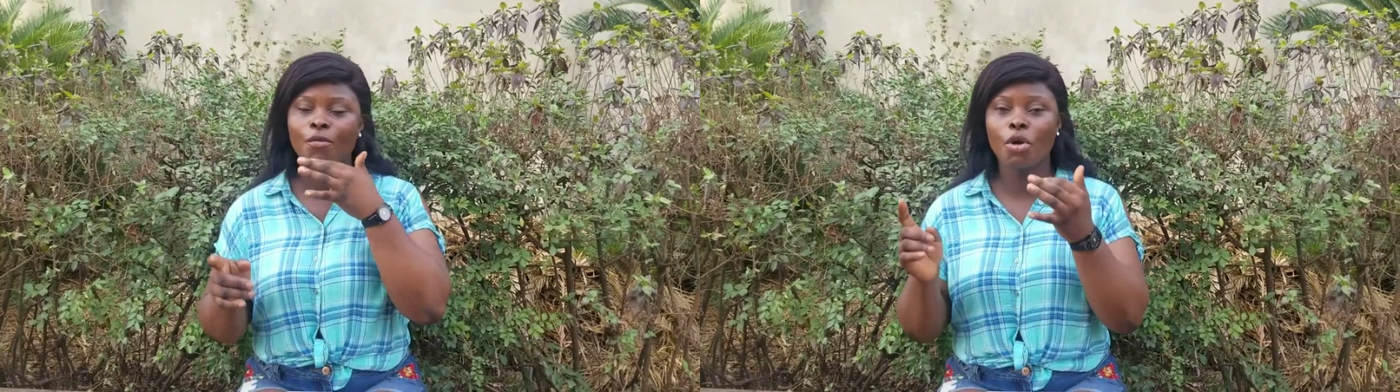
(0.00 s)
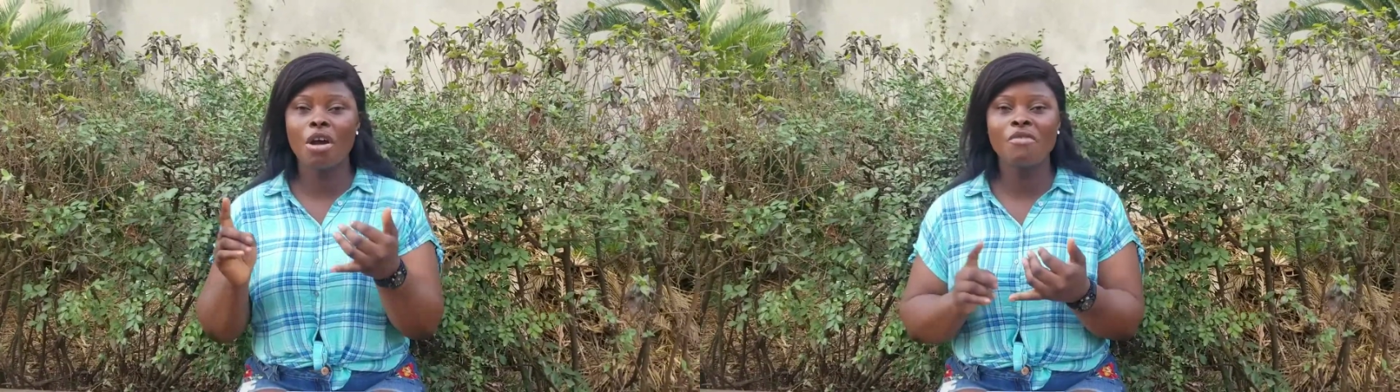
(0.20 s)

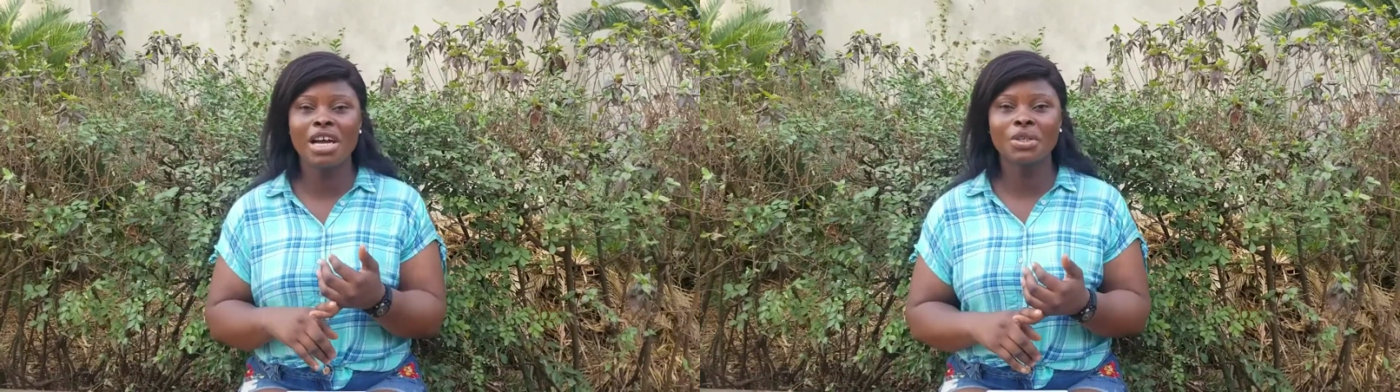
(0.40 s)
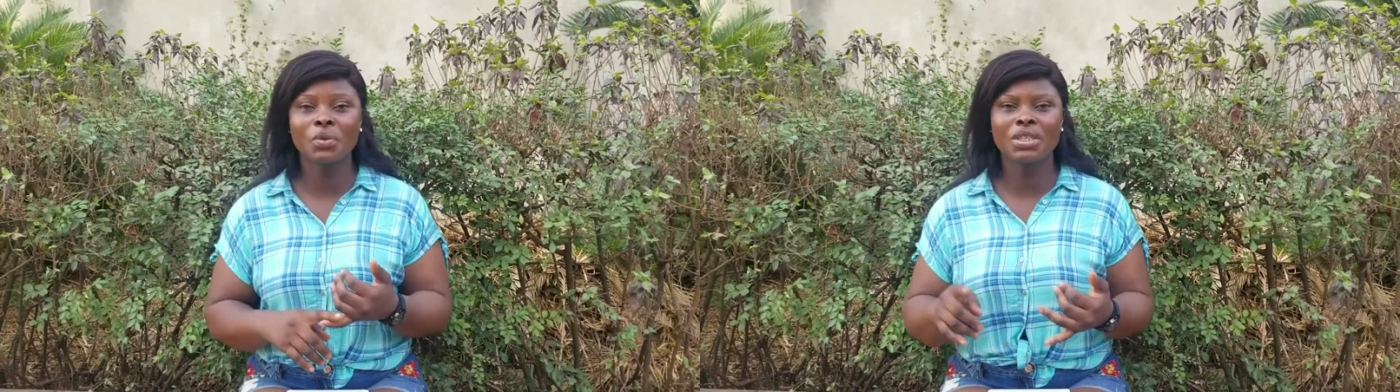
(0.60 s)
wherever
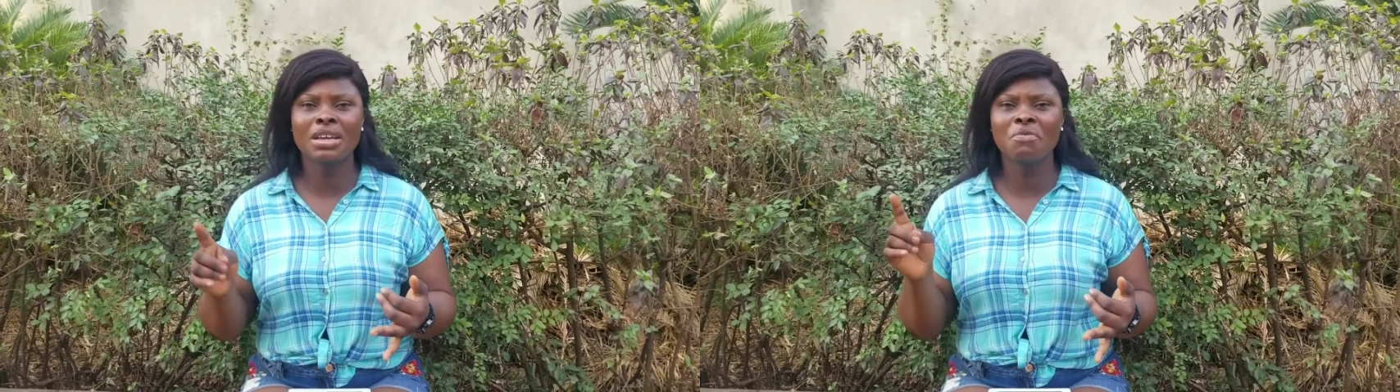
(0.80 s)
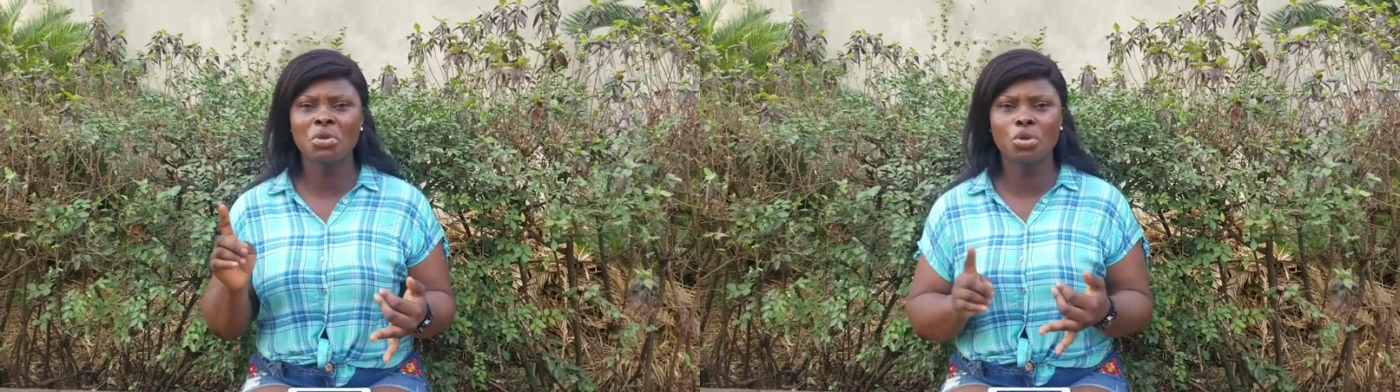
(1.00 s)
you do,
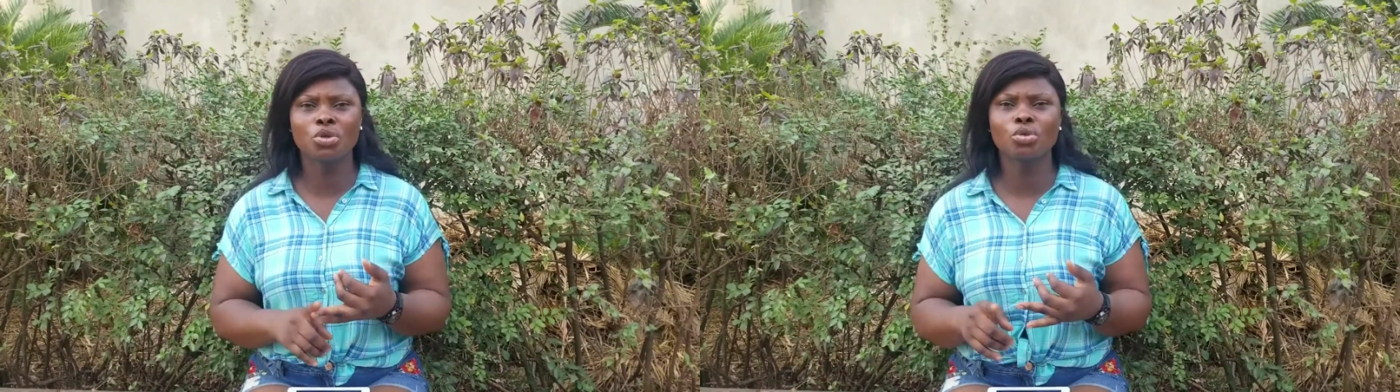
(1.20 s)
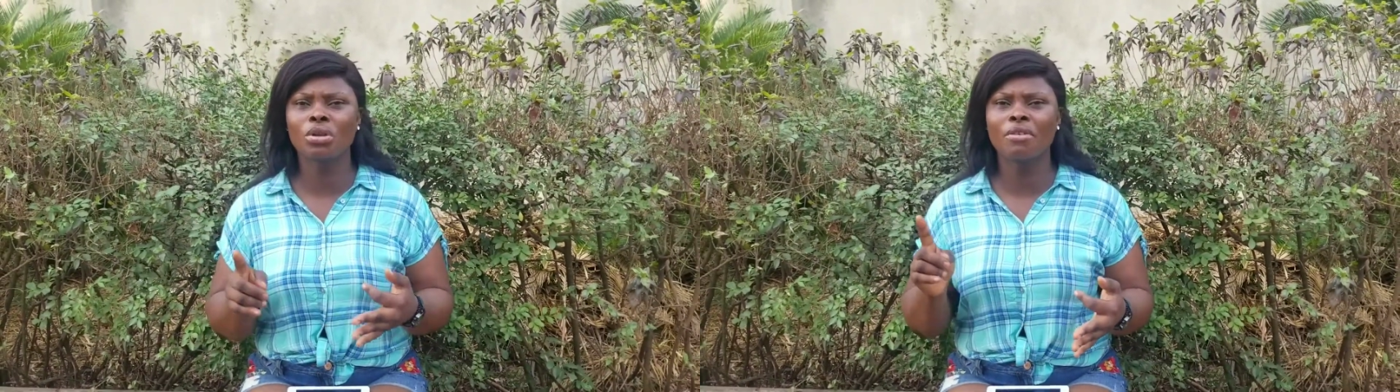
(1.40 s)
even your
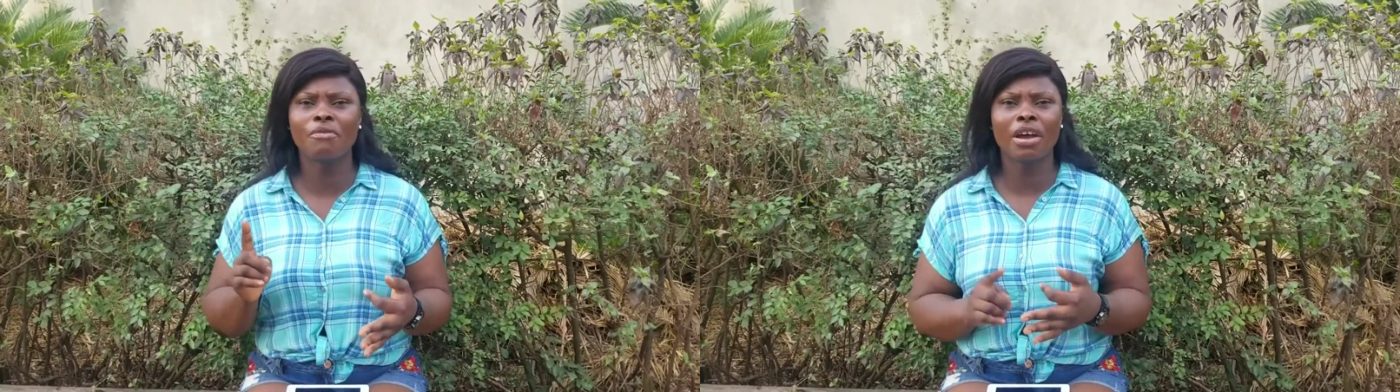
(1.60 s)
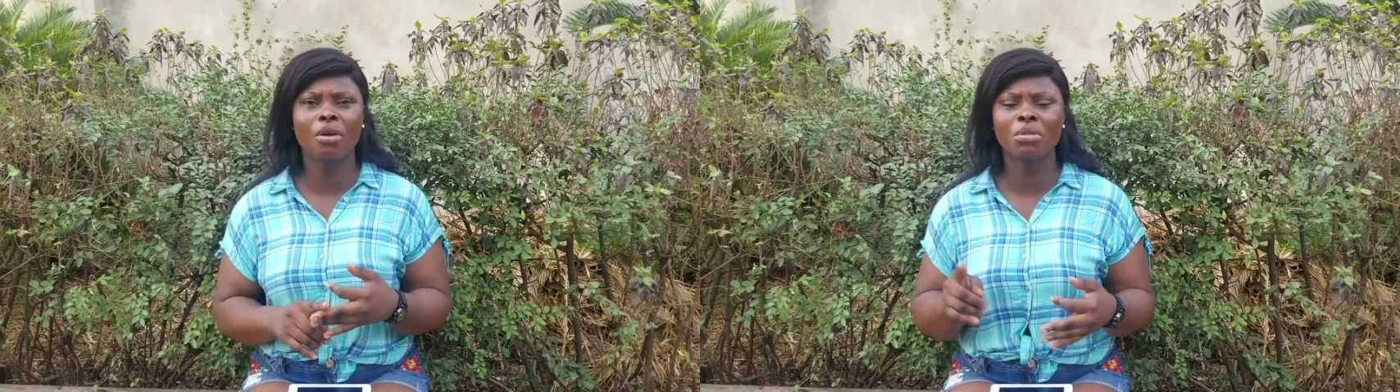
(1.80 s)
school
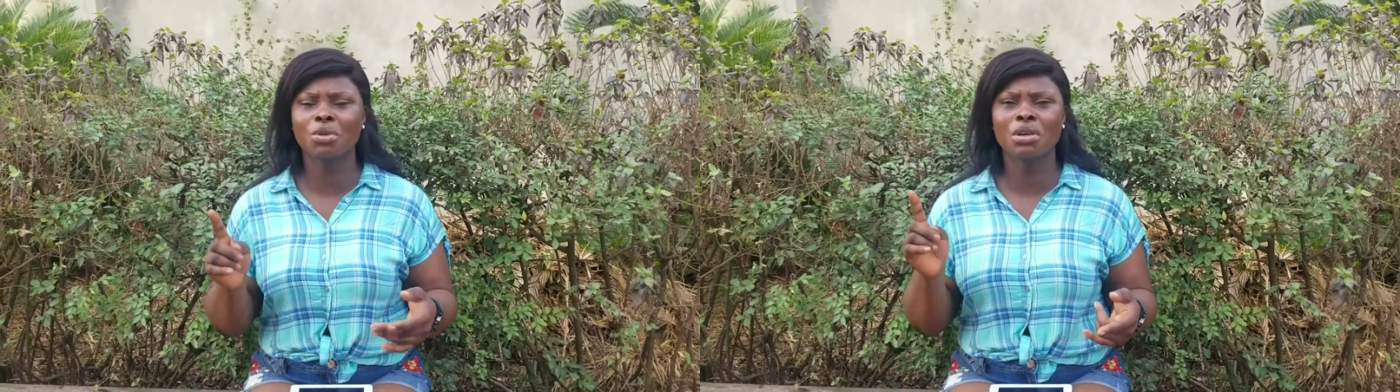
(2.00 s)
environments